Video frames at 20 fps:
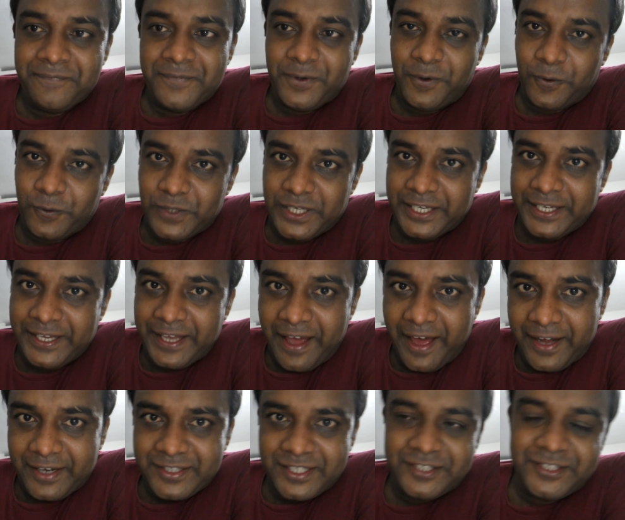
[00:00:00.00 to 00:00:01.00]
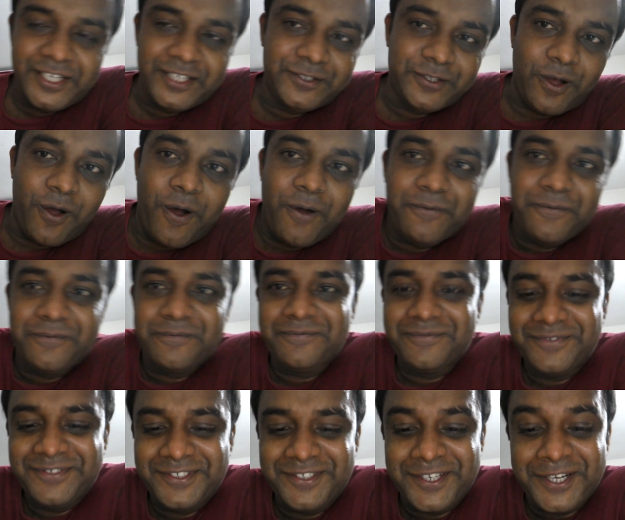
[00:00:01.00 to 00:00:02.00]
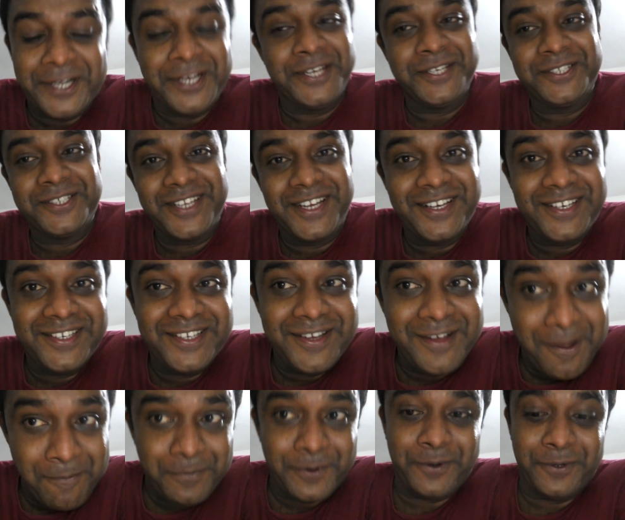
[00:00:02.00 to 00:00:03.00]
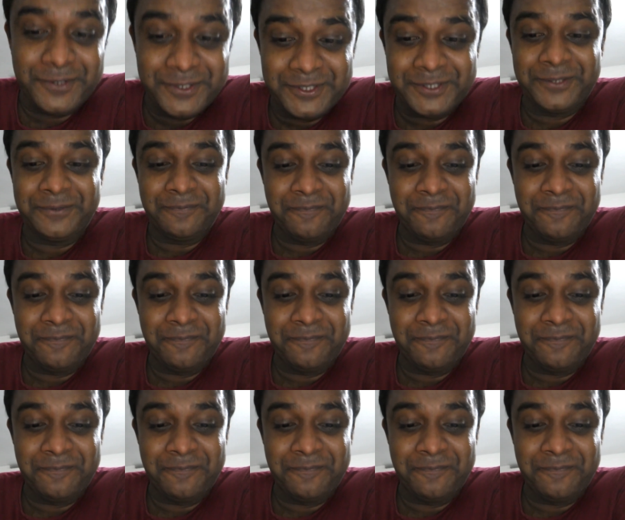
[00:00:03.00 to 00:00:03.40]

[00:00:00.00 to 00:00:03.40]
or the characteristics of traditional approach.